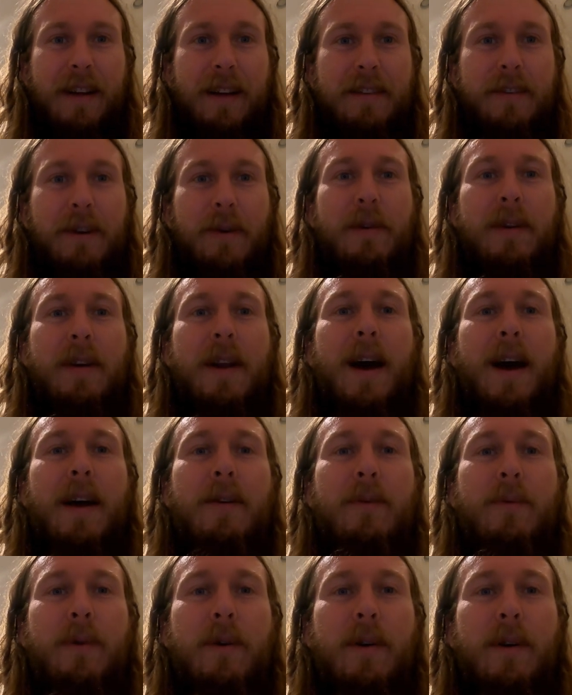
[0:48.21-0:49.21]
So,
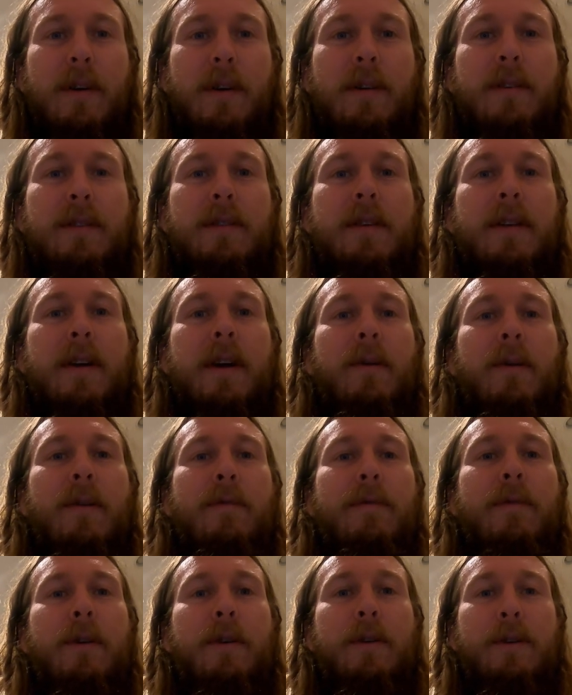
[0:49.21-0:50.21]
nine worlds, they're
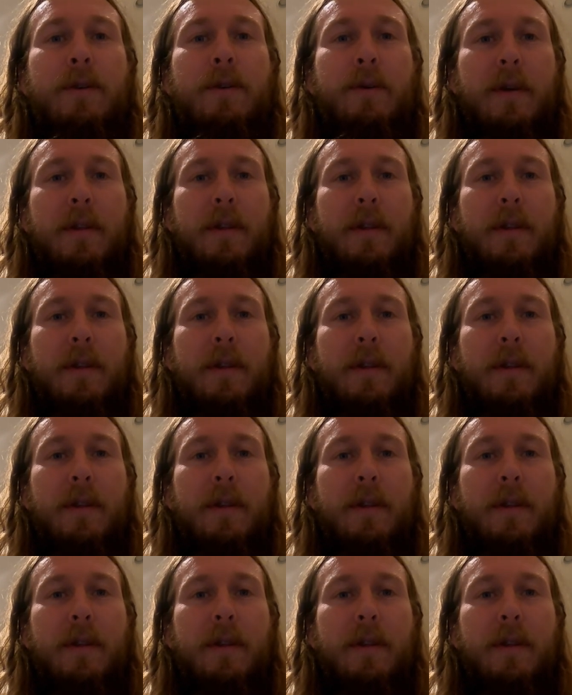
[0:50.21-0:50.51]
referred to